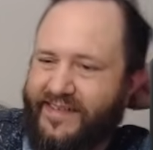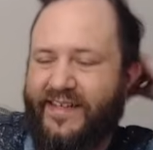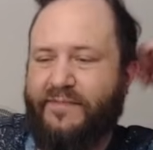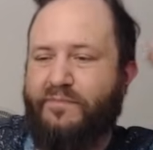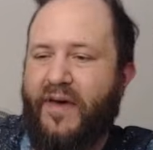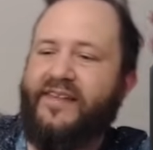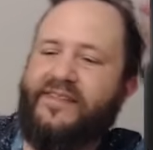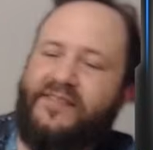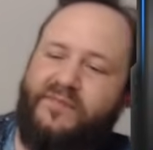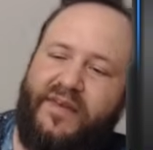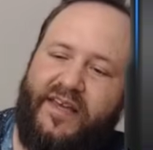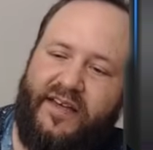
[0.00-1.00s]
the
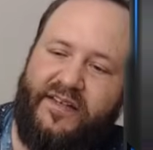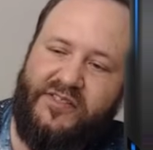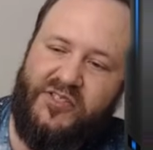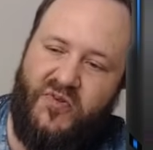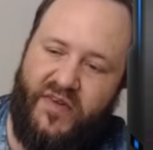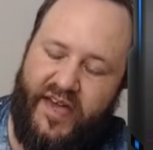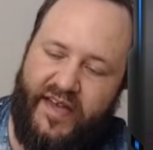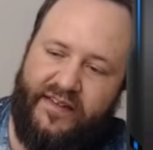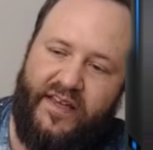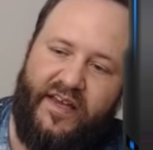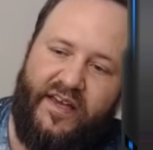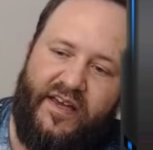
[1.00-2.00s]
best because you
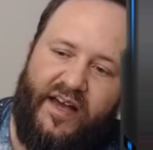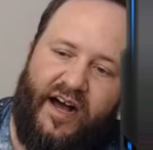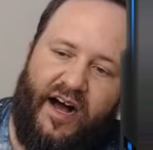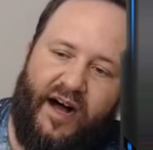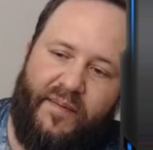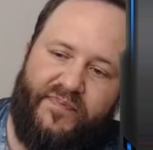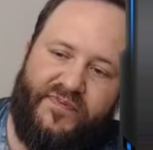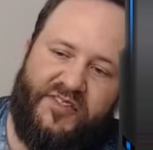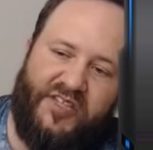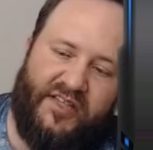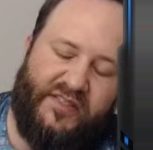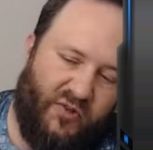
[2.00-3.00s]
can um,
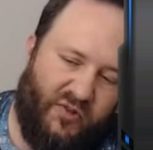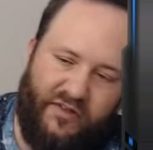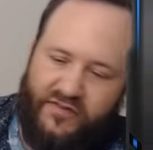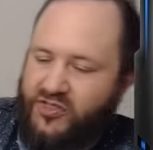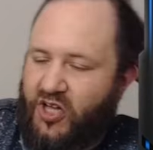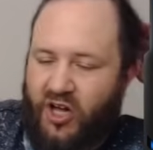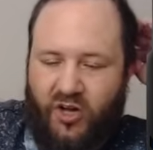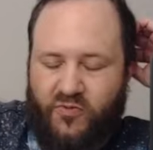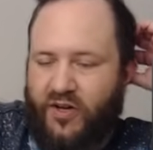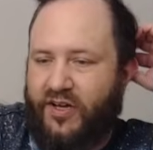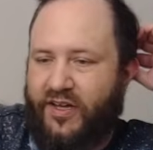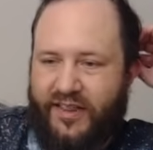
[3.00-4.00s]
just sort of stall,
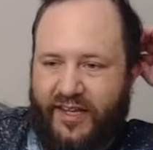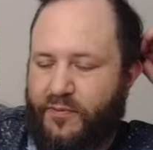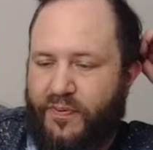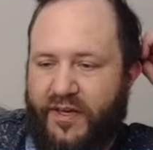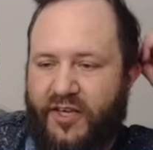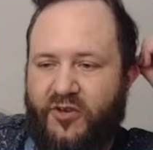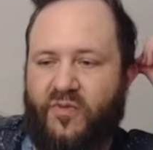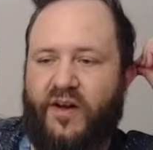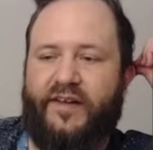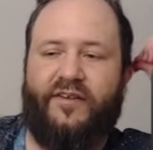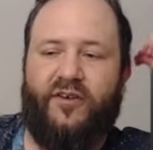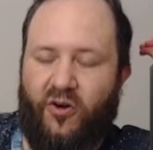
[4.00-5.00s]
run, click B, you
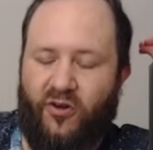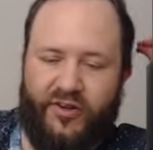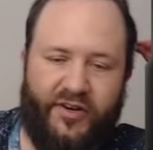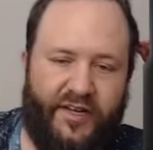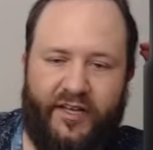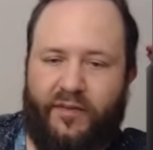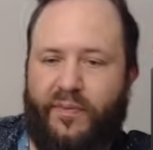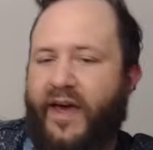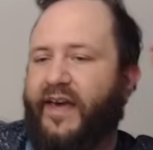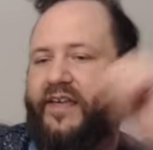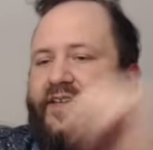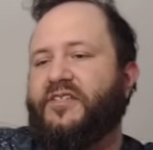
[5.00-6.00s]
run all your heal
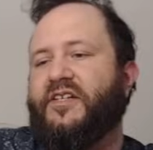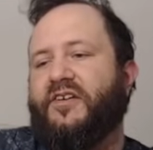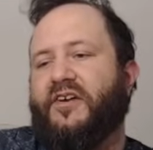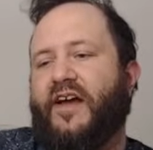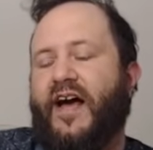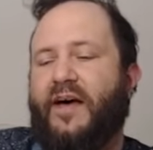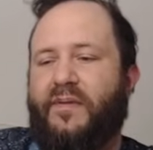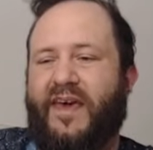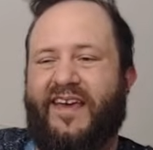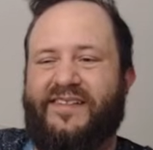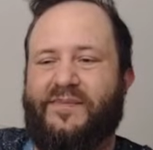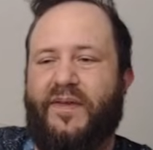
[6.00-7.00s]
package and your Cob
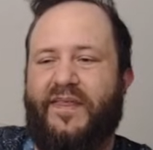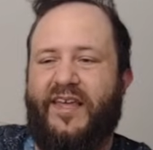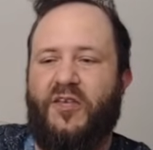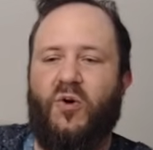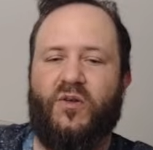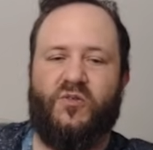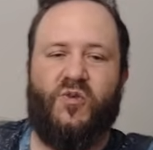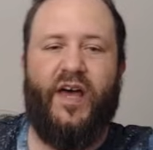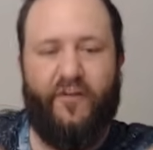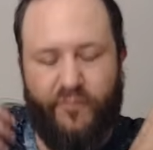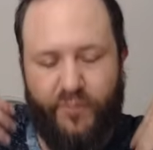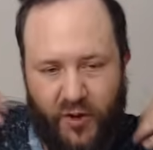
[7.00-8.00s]
Cans, but then you also
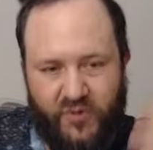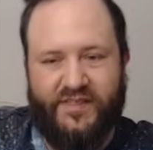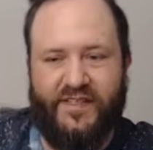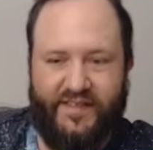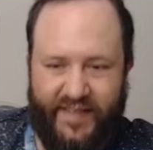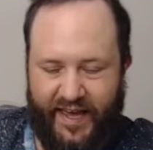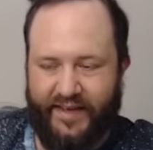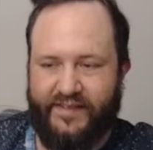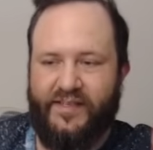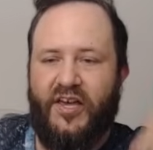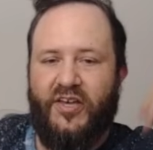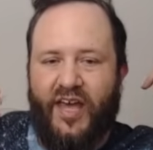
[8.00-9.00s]
have bonus attacks.
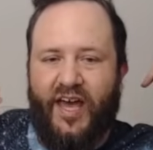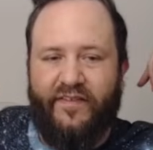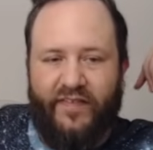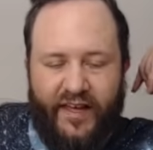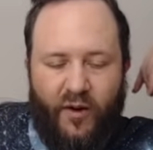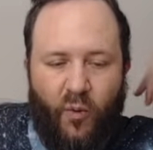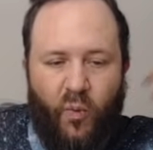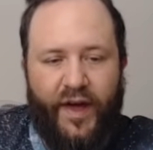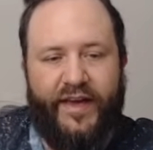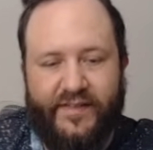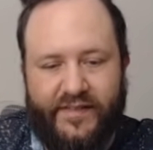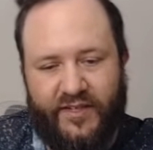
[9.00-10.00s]
You have like
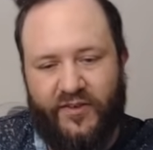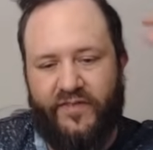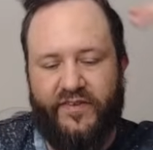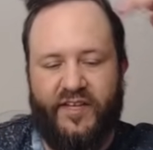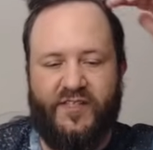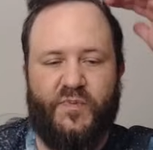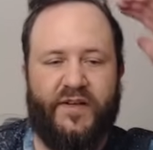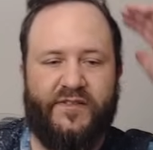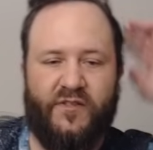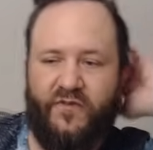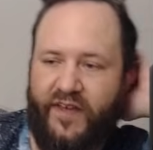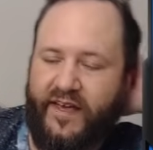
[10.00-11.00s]
ways, you know, even
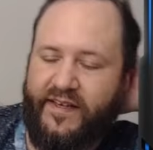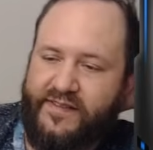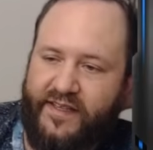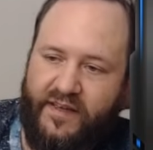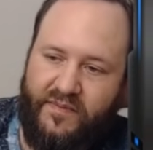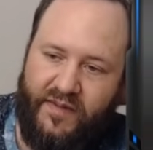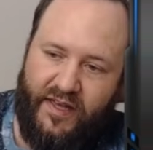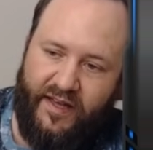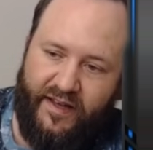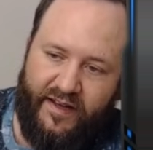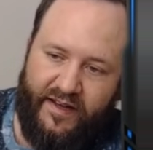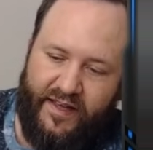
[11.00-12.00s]
Espresso Fiesta can be
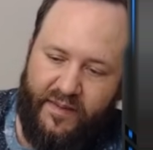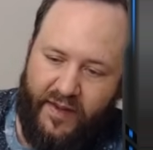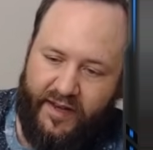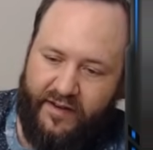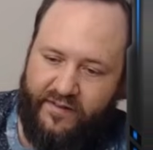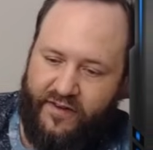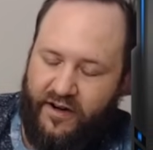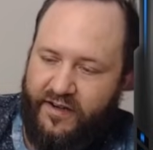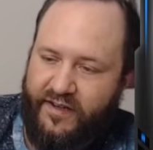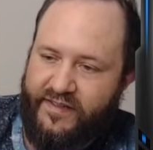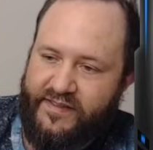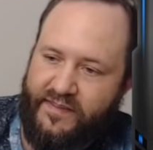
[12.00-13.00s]
a competitive
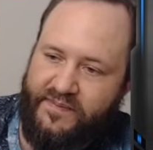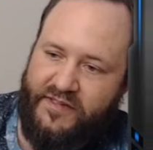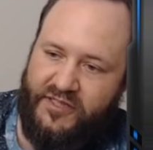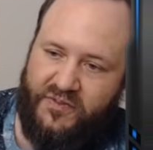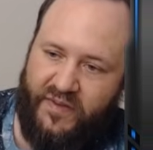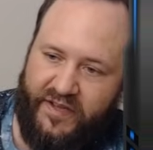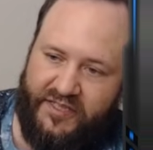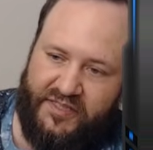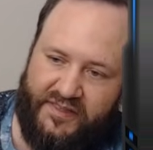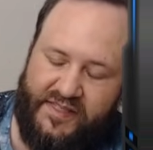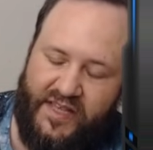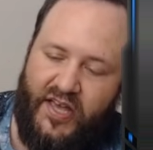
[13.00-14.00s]
card in some
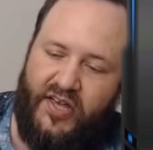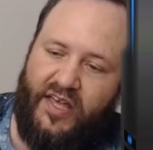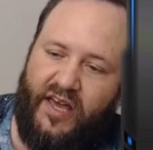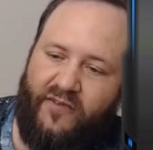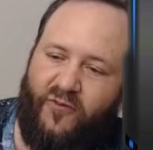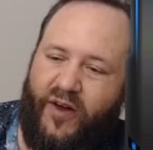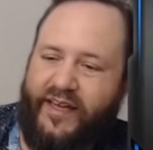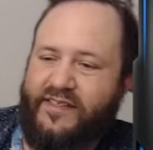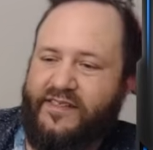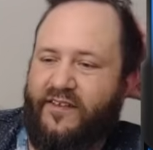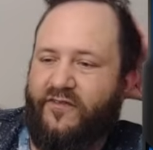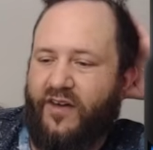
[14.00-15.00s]
situations. You have
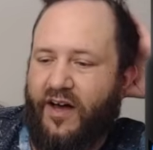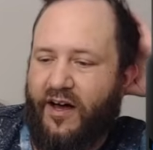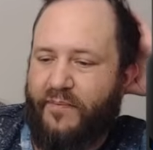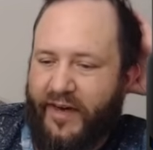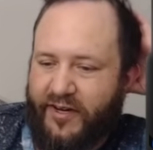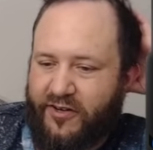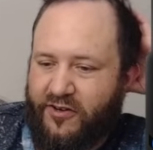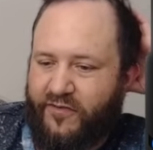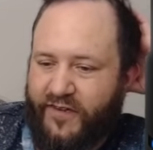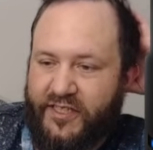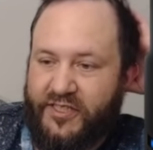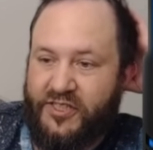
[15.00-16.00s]
ways of uh, better
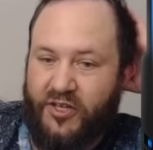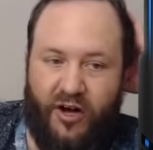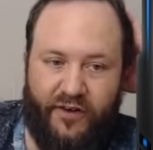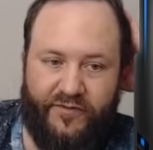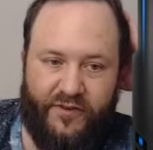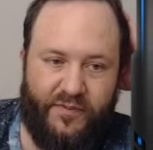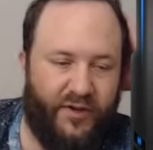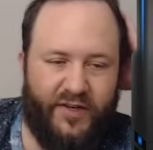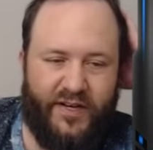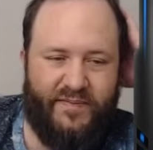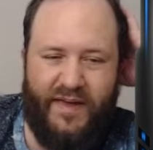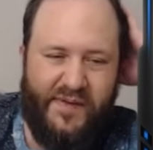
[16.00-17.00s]
finishing off your
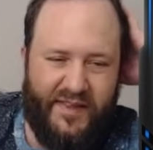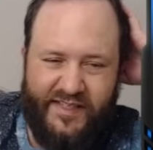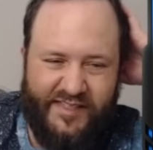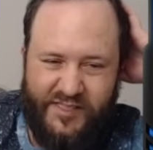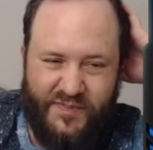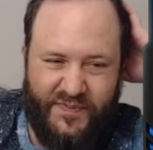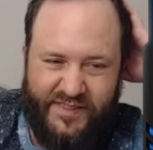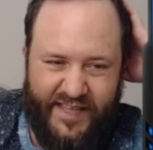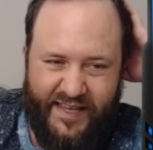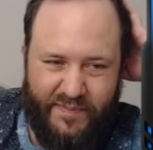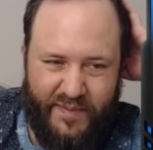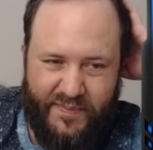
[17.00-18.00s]
opponent. Maybe this is a
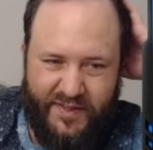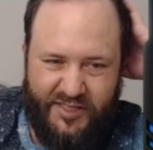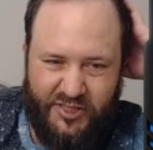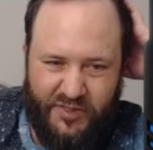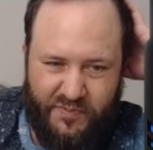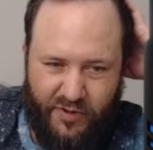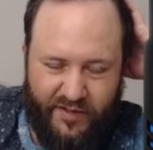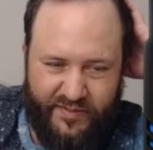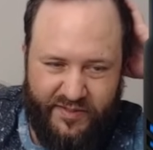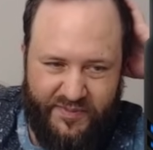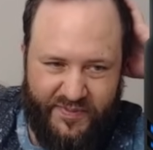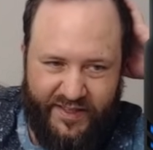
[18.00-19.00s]
mistake. Maybe these should
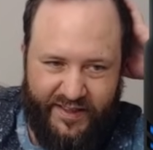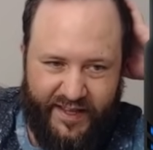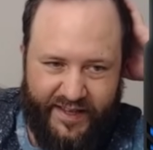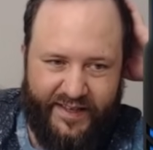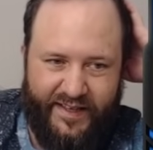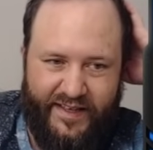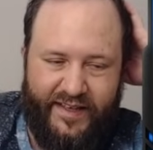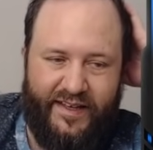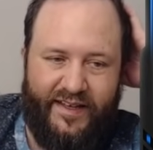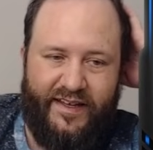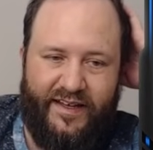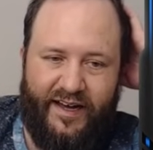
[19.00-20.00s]
probably be like...
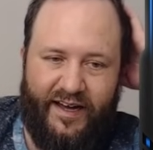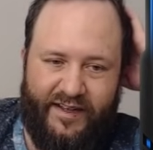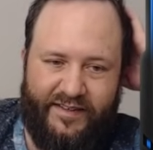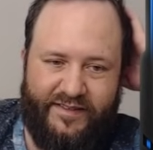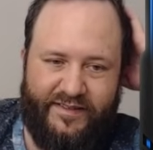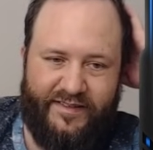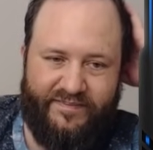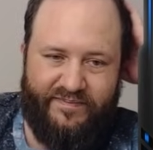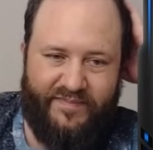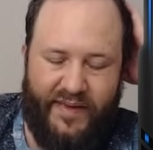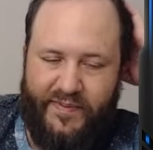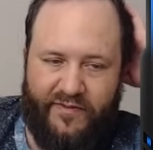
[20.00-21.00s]
Uh,
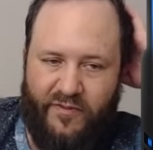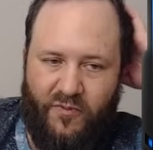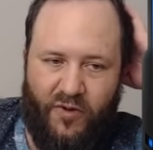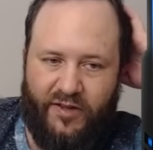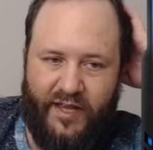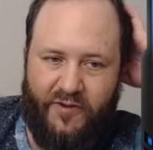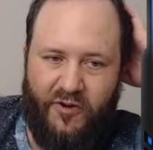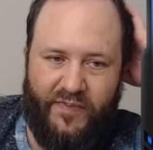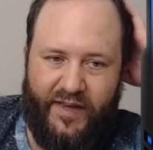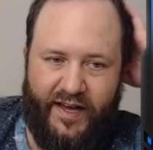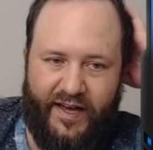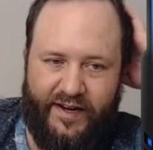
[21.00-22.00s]
Maybe even Wall-Knight would
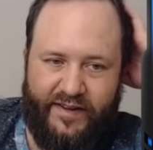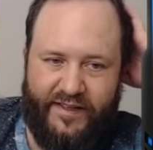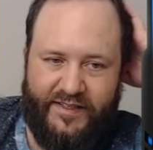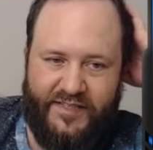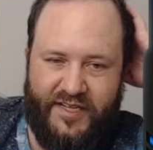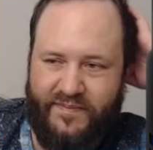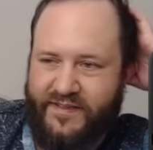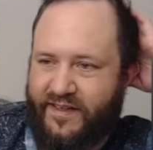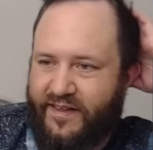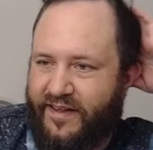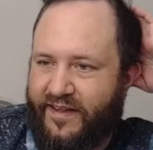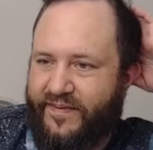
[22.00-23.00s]
be higher than
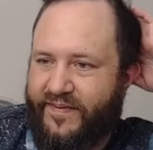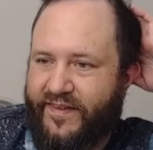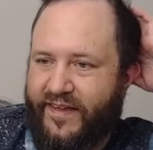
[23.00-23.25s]
Chompzilla.